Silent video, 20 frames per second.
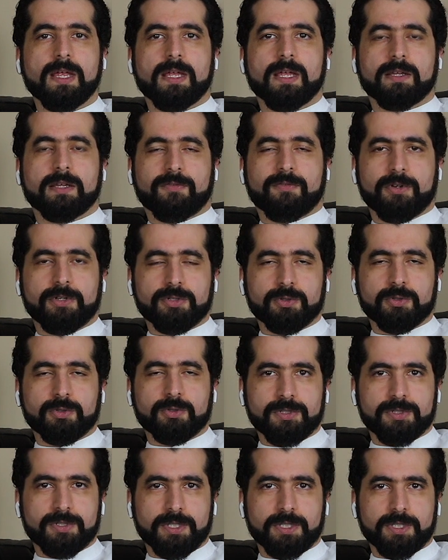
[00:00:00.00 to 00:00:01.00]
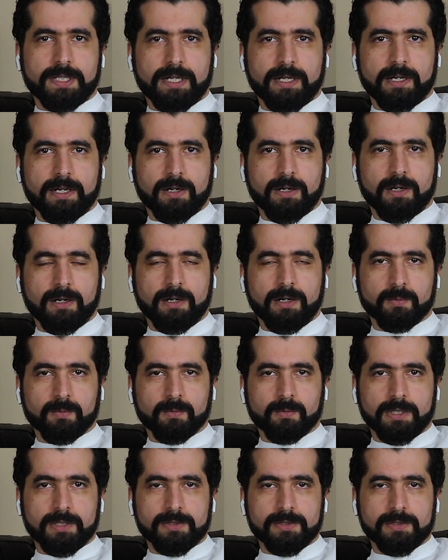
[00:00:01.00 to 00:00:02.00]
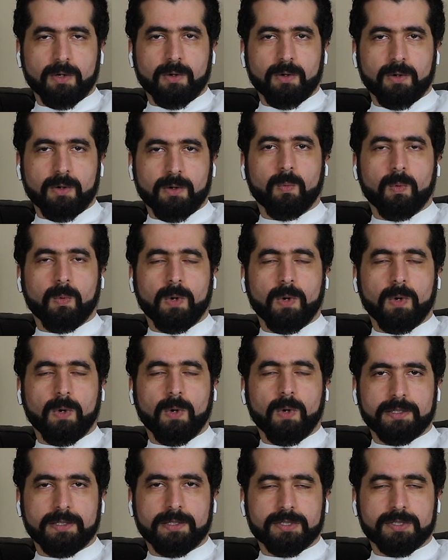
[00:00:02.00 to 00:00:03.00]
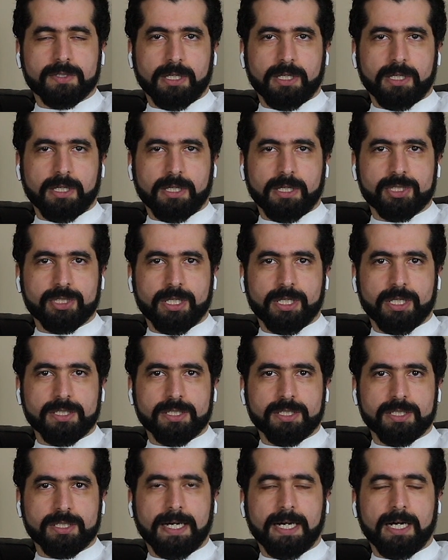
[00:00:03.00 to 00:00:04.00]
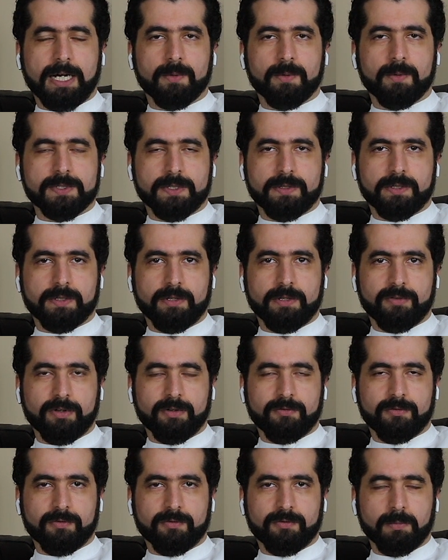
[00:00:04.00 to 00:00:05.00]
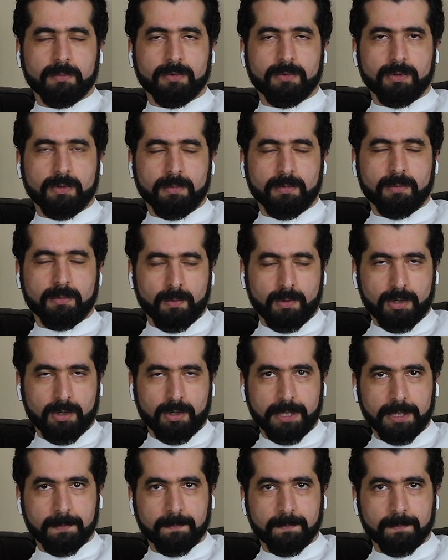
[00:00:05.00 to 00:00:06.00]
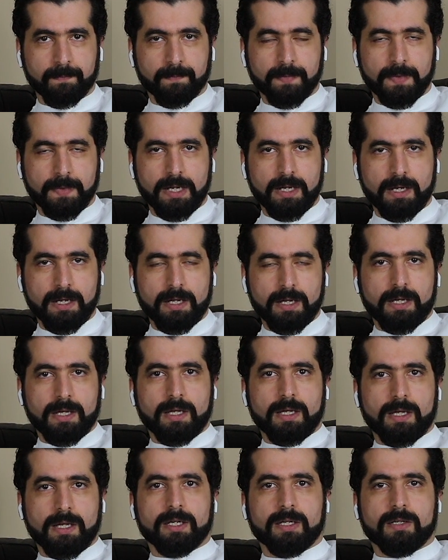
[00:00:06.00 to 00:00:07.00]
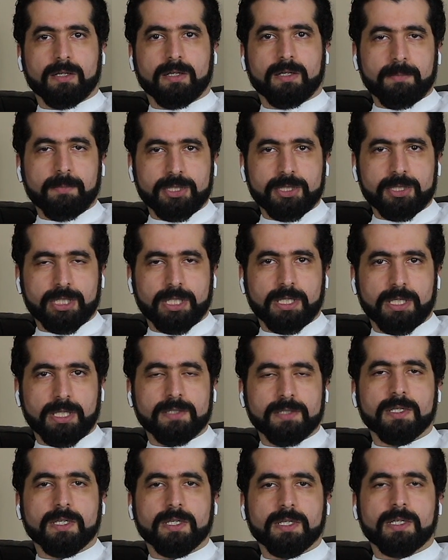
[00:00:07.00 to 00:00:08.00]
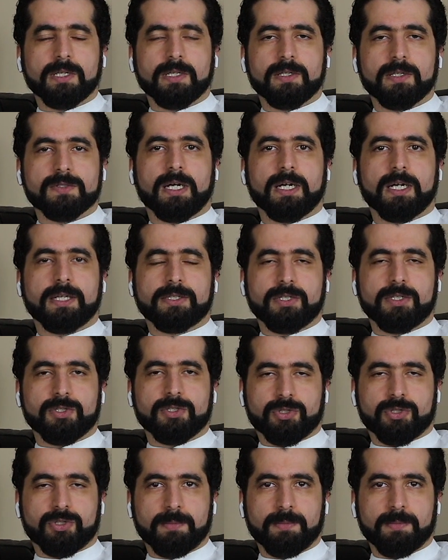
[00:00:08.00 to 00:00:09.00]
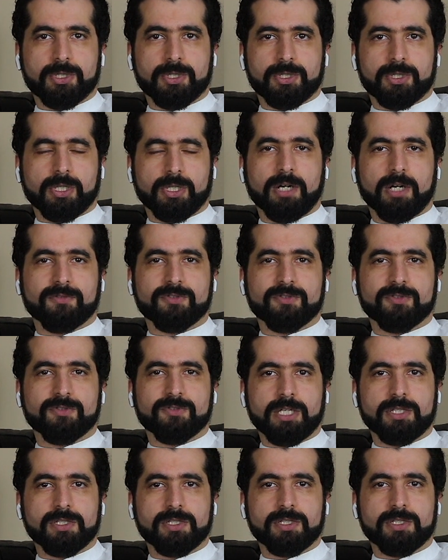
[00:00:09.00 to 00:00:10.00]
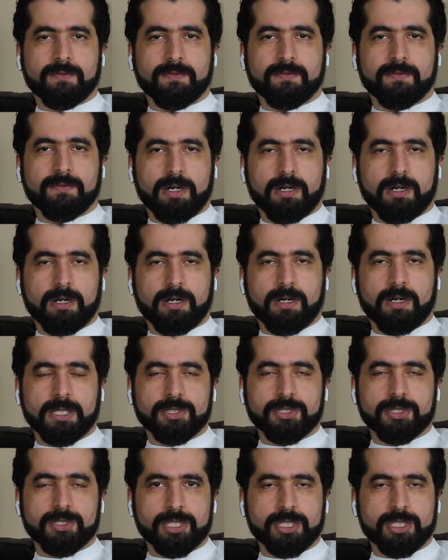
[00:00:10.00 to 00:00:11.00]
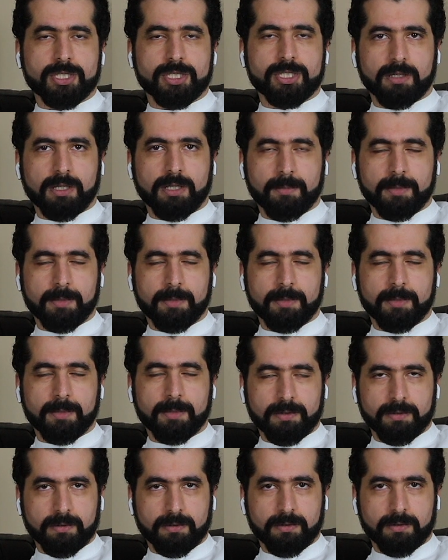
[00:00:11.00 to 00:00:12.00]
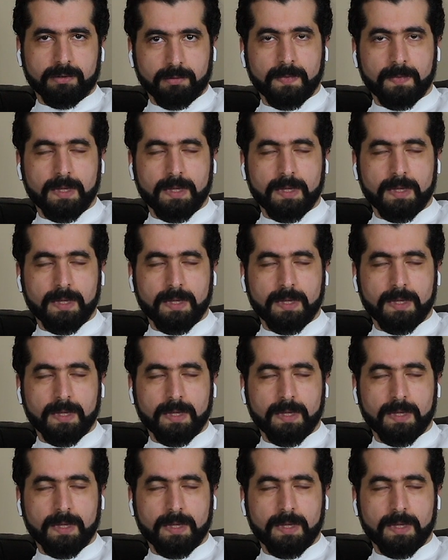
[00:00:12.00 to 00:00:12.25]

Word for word: The first question that I got was, what is climate change and how is it different from global warming? Climate change is a description of changing environment and changing climate around the globe.